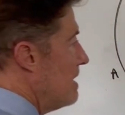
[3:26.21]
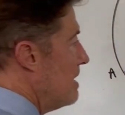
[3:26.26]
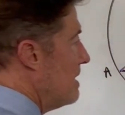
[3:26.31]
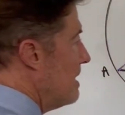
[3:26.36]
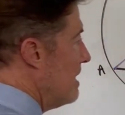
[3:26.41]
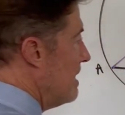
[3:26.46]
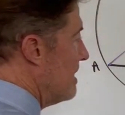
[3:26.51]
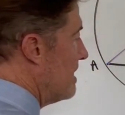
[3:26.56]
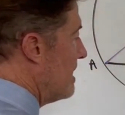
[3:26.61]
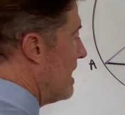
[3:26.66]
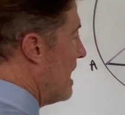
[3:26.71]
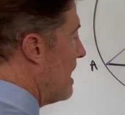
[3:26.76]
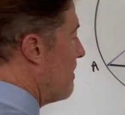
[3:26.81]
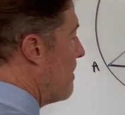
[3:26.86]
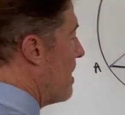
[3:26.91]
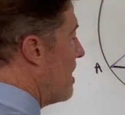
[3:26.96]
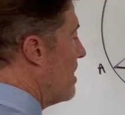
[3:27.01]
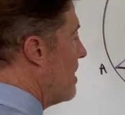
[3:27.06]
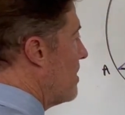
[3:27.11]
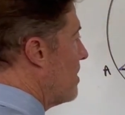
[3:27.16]
is set up
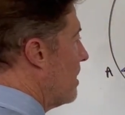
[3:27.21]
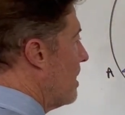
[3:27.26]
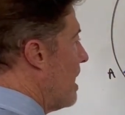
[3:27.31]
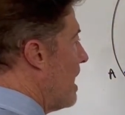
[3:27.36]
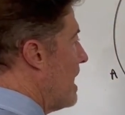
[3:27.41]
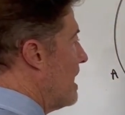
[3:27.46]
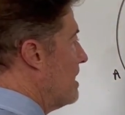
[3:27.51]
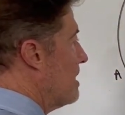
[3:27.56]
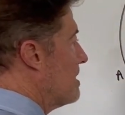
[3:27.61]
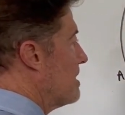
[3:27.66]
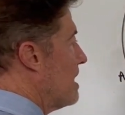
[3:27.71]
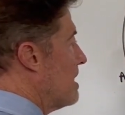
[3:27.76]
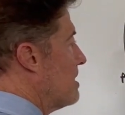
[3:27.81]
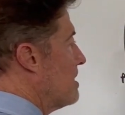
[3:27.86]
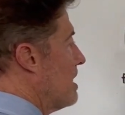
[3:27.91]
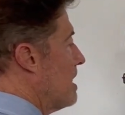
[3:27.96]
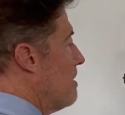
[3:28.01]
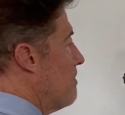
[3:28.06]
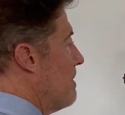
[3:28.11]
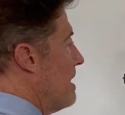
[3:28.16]
on another line such
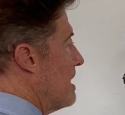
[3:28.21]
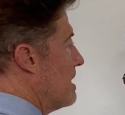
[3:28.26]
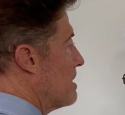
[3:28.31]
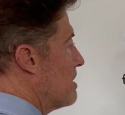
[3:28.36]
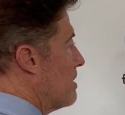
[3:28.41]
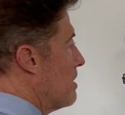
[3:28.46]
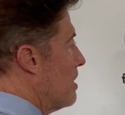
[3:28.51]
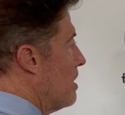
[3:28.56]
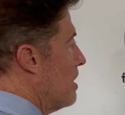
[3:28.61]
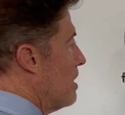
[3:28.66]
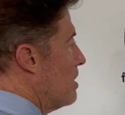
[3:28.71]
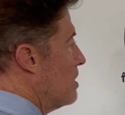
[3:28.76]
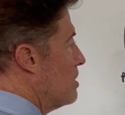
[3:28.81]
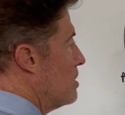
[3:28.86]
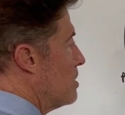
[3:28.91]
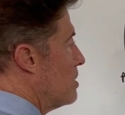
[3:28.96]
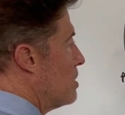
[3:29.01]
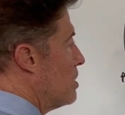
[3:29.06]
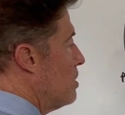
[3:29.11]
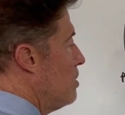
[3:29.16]
that it makes
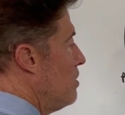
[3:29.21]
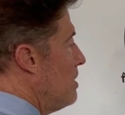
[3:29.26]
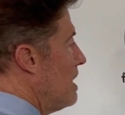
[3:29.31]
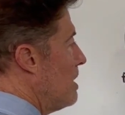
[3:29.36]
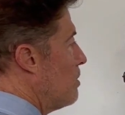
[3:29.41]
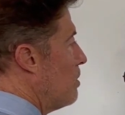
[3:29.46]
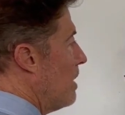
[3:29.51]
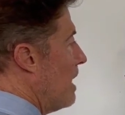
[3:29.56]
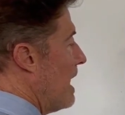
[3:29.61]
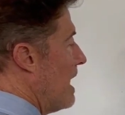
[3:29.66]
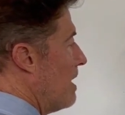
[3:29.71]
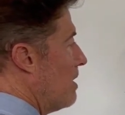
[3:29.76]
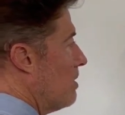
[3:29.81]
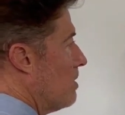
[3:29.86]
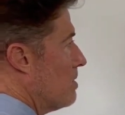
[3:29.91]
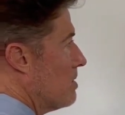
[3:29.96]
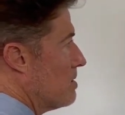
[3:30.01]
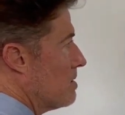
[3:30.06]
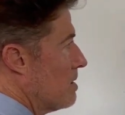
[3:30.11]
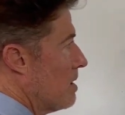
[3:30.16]
two equal
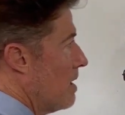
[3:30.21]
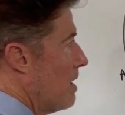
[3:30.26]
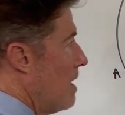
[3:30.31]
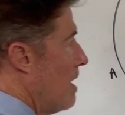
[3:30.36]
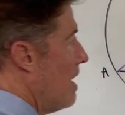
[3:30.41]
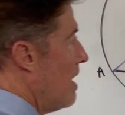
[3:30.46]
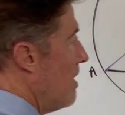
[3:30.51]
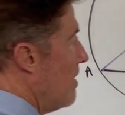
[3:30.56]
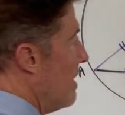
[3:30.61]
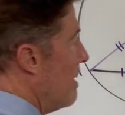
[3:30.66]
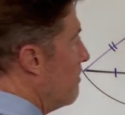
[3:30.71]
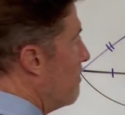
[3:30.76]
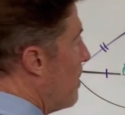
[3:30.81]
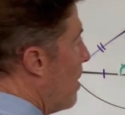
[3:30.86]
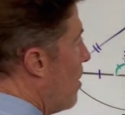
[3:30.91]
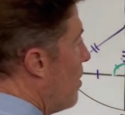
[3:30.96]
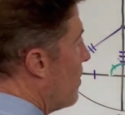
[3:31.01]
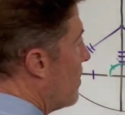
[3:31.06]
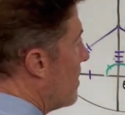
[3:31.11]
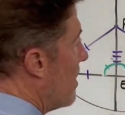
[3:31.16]
angles, then
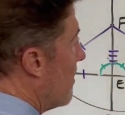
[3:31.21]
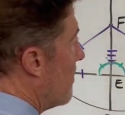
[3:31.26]
both of